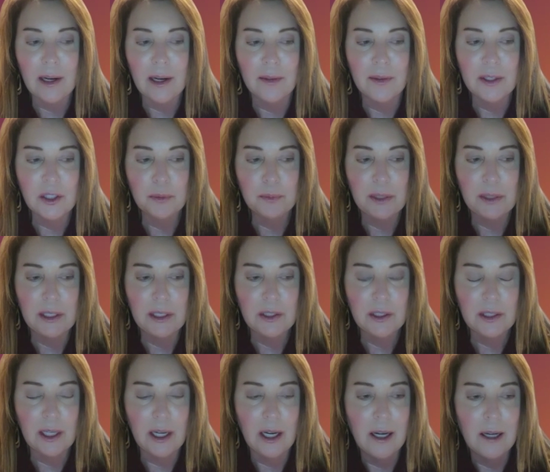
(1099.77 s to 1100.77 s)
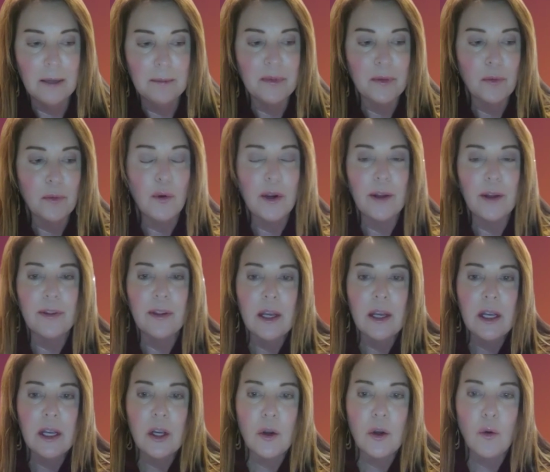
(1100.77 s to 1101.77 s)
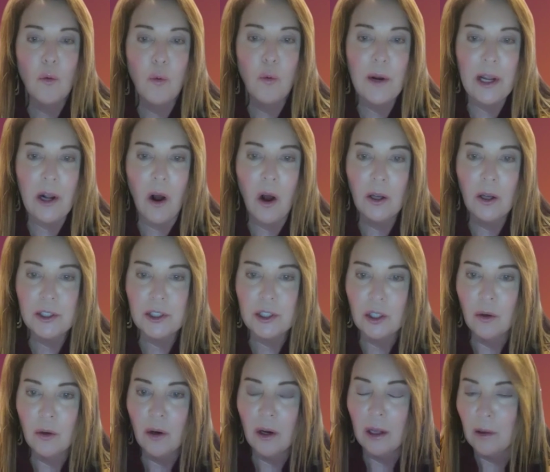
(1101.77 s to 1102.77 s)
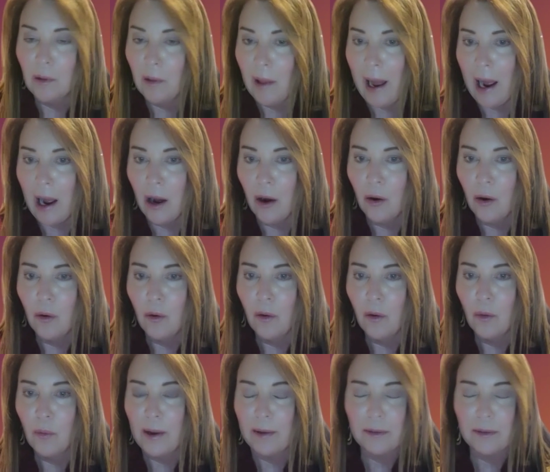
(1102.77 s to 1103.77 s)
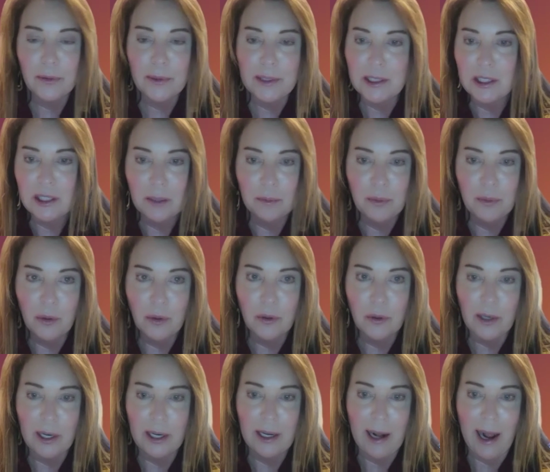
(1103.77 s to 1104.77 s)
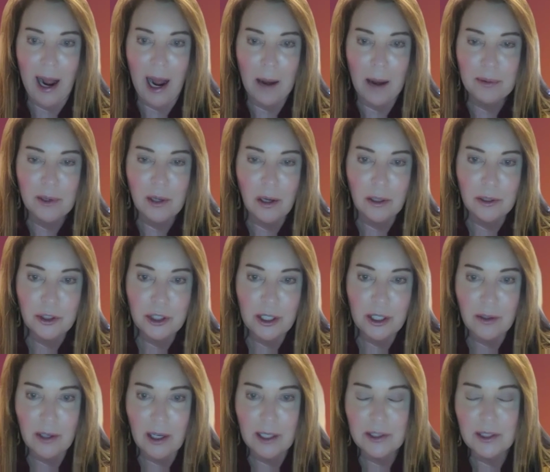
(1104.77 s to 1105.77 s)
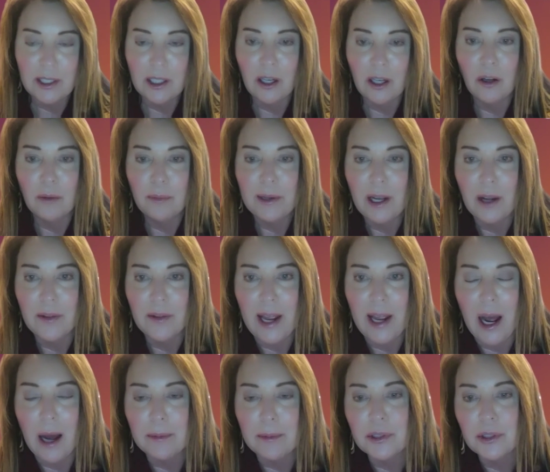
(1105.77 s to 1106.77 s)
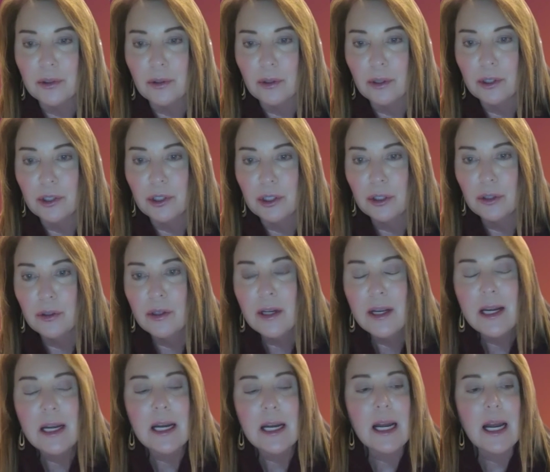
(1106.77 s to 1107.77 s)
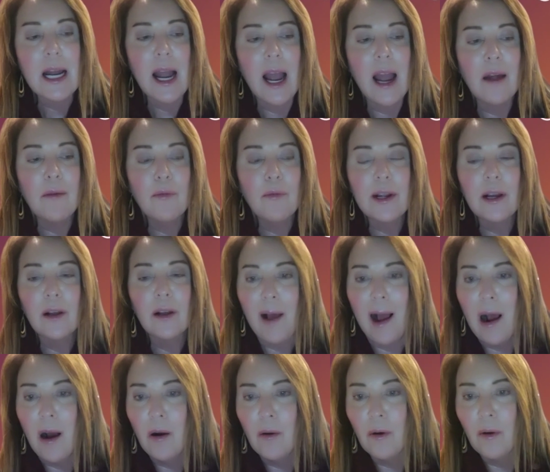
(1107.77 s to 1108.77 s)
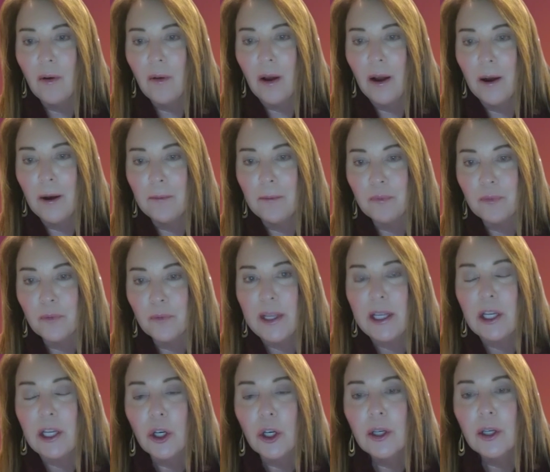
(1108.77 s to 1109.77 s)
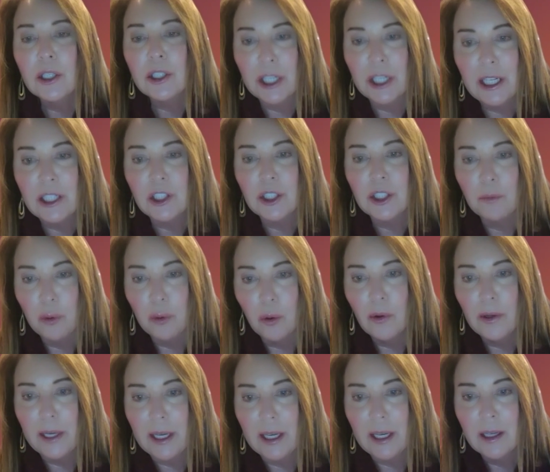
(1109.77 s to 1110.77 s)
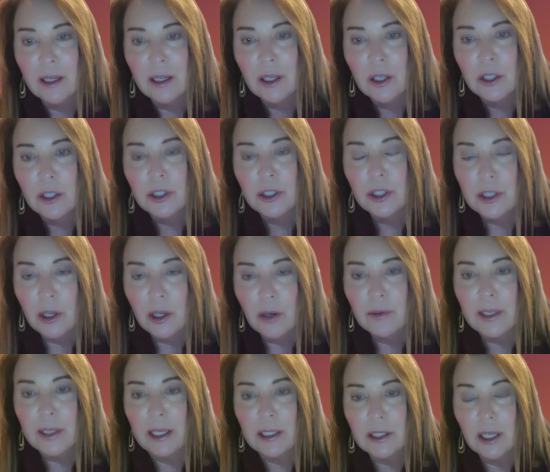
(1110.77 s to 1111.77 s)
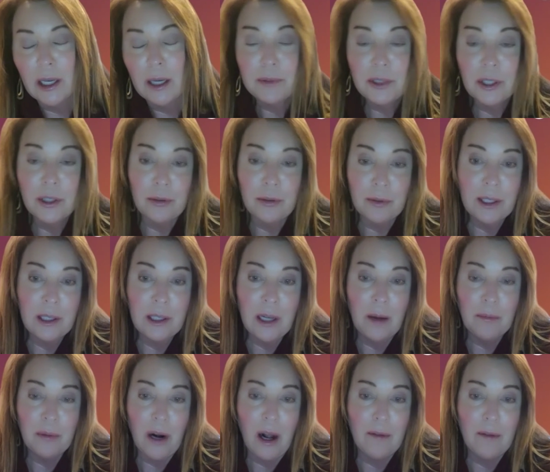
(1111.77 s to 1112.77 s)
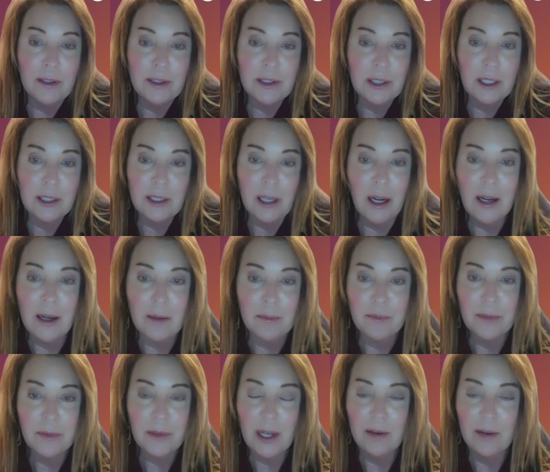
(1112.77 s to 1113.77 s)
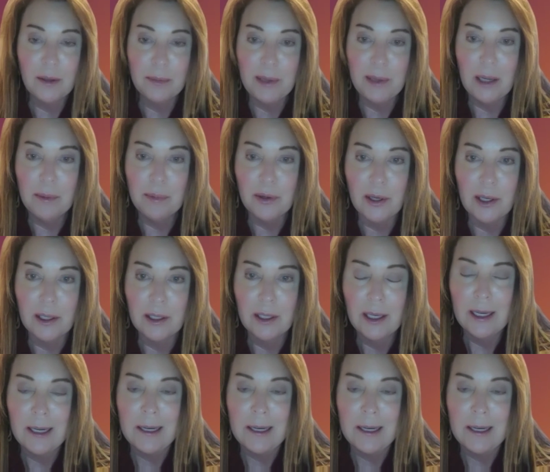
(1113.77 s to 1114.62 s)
on this piece, we also we have a really simple, great app called Generosity. It'll be on the App Store soon. And we encourage each employee to donate to up to 3 nonprofits at a time, every pay period.